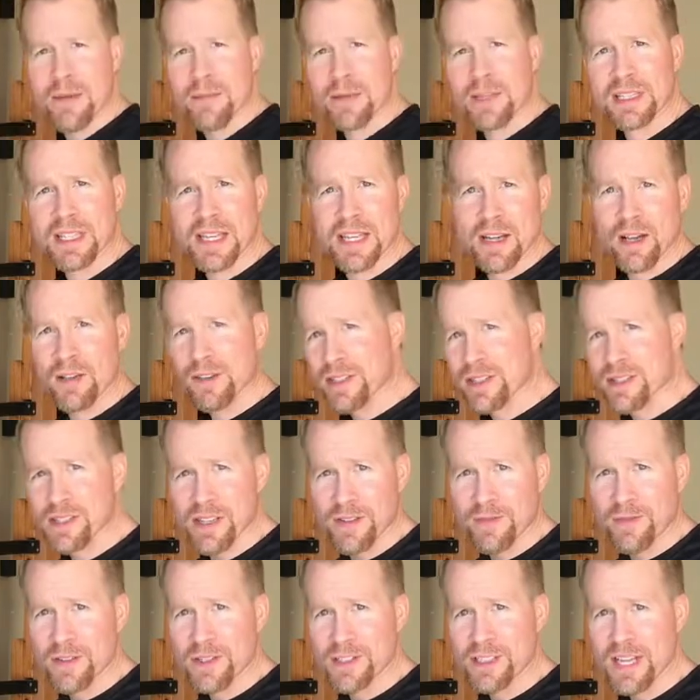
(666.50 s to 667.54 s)
emulate all these
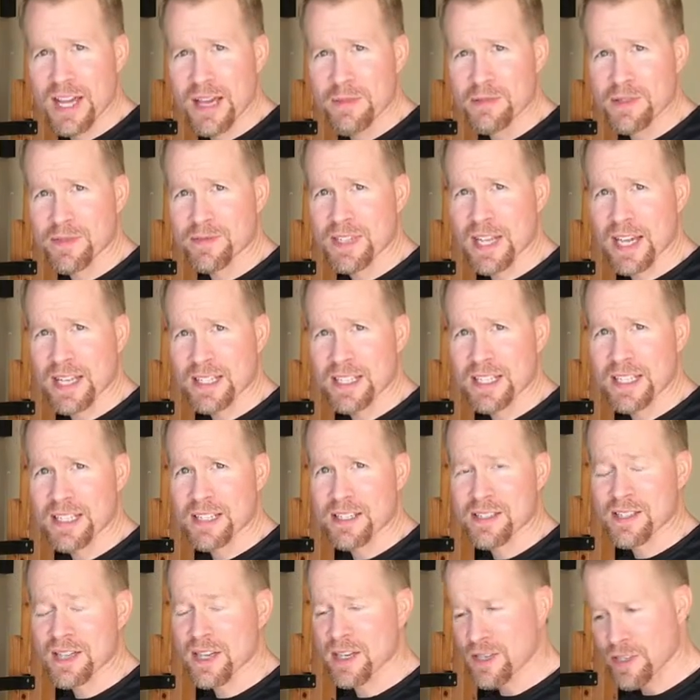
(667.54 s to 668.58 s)
different types of
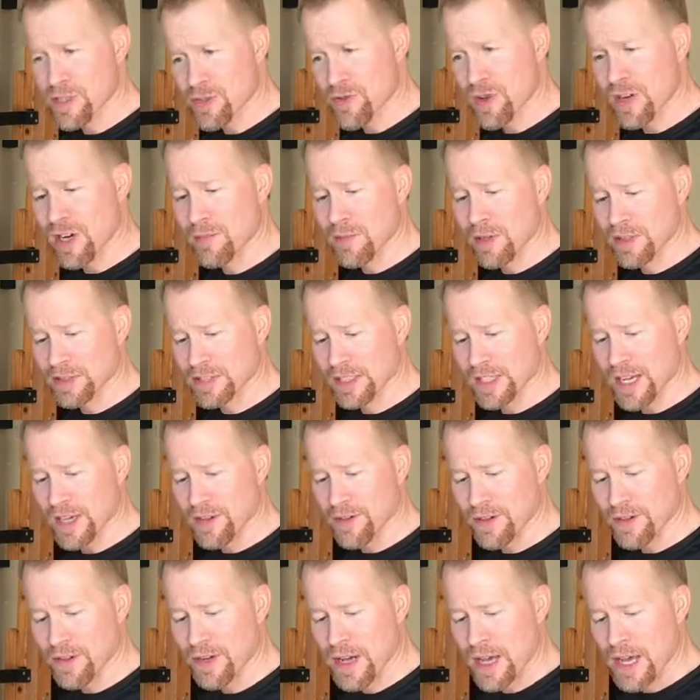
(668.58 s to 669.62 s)
techniques, string them all
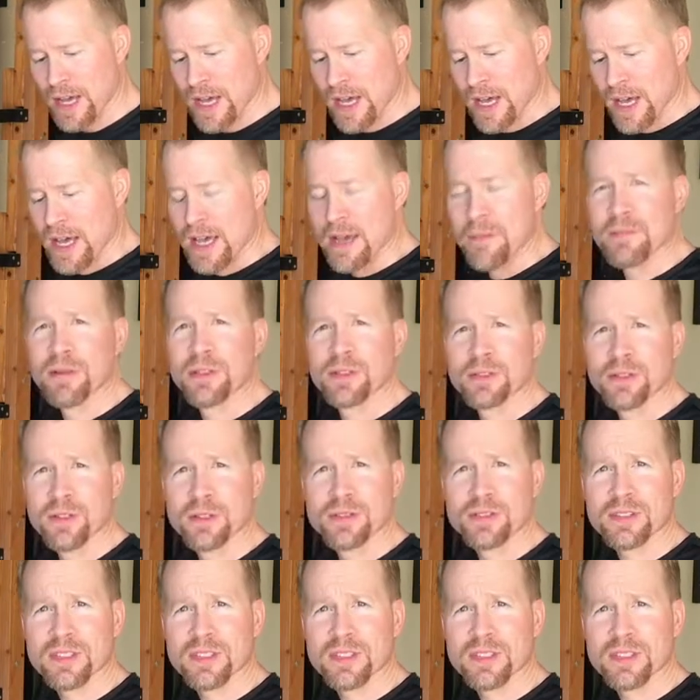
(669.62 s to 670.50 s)
together, and build those